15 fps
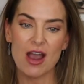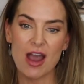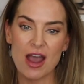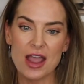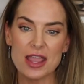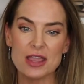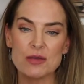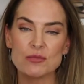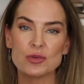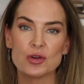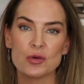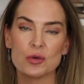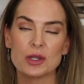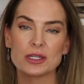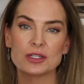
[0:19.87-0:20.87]
I am
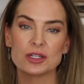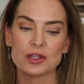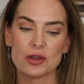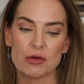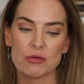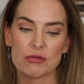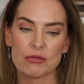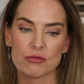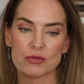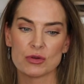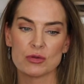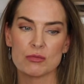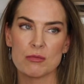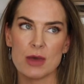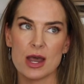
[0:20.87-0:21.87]
going to go
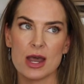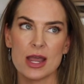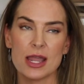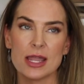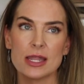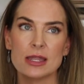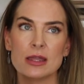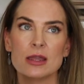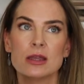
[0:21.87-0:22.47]
through my